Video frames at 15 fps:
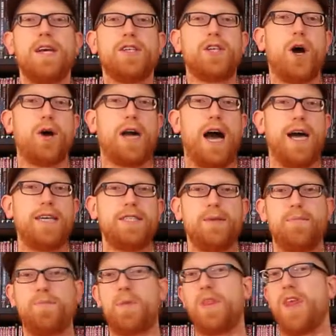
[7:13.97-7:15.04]
So
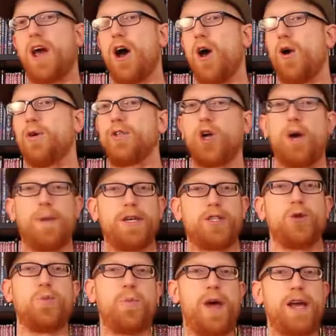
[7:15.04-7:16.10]
guys, those are my
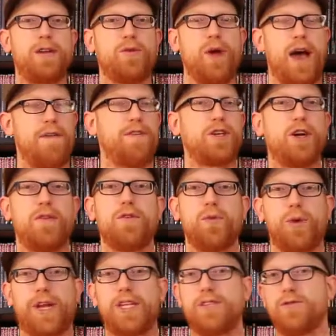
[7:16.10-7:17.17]
Superman graphic novel
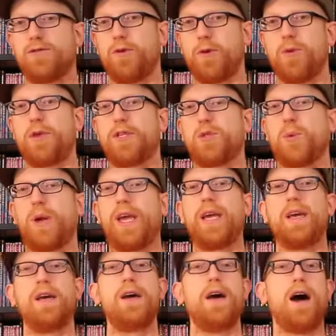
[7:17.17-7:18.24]
reads for this
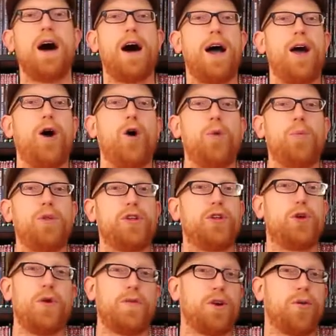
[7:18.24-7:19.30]
week. I hope that
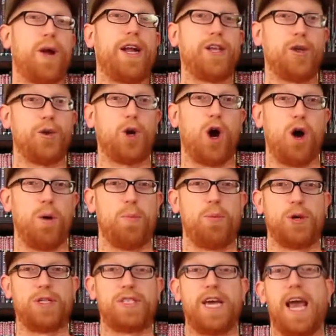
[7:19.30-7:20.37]
you have a great new comic
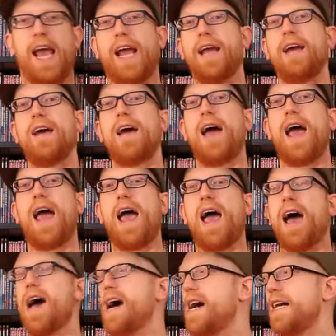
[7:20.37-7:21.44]
book day.
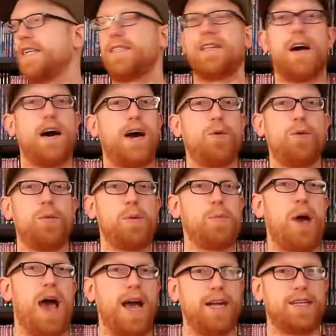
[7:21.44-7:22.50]
And I will be
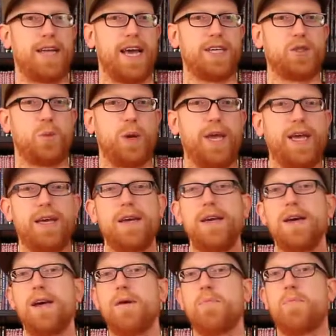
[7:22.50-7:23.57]
back next week.
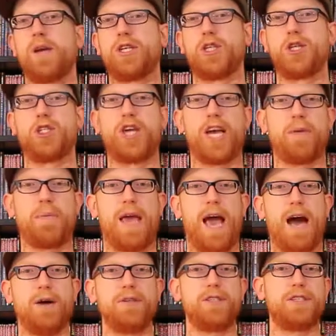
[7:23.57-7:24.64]
Make sure to check me
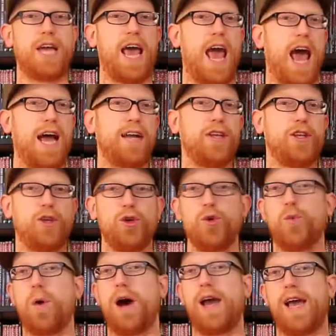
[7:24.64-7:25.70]
out at
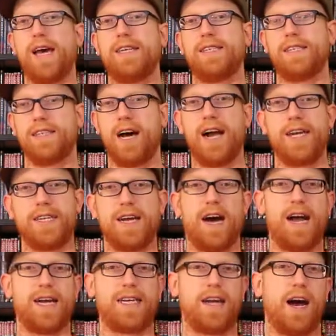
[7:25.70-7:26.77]
U Y S nine
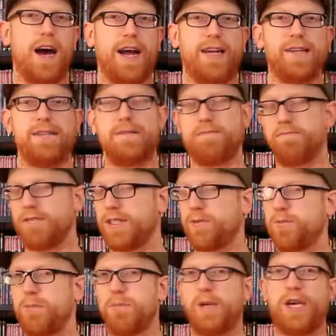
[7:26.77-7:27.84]
nine nine.
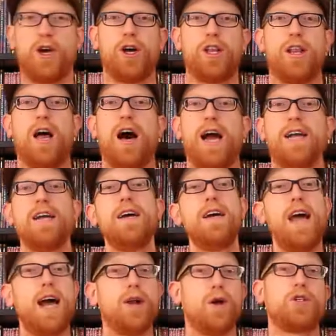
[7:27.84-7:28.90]
It's me online.
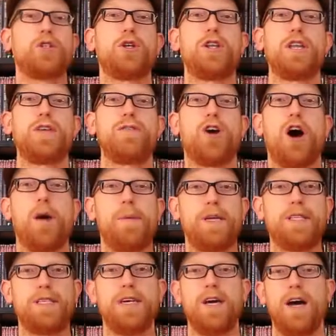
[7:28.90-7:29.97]
And also to leave
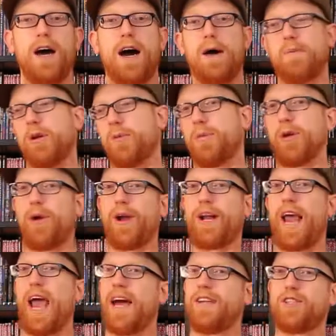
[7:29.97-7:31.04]
comments. I'm going to be
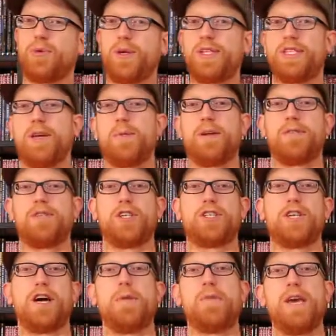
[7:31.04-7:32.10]
going and answering some that have
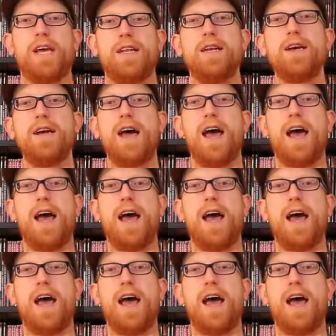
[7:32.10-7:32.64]
just come in.